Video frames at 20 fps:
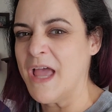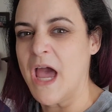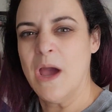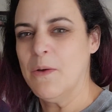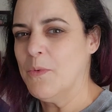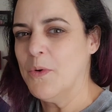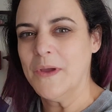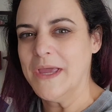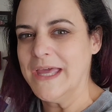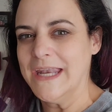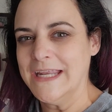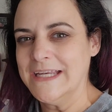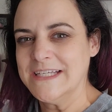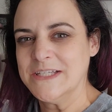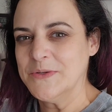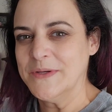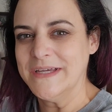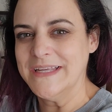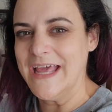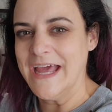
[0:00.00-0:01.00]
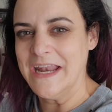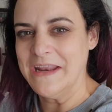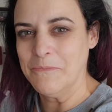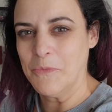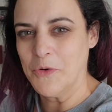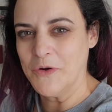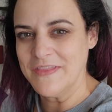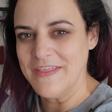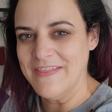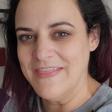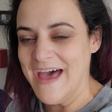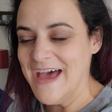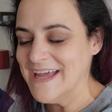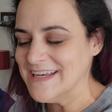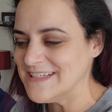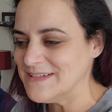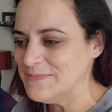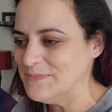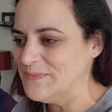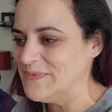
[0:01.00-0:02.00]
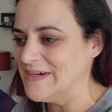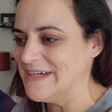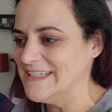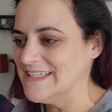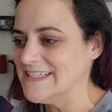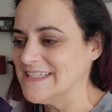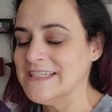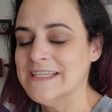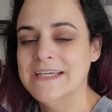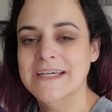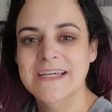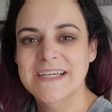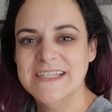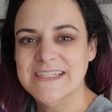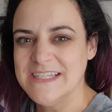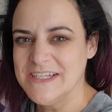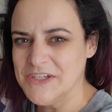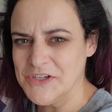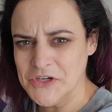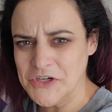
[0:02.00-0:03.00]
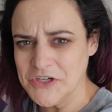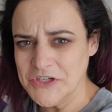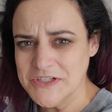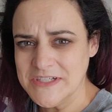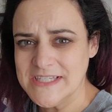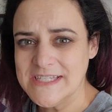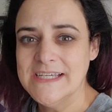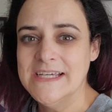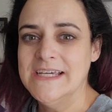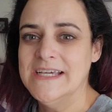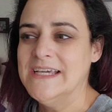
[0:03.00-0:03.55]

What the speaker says: I won't get into it any more than that, but it didn't hurt.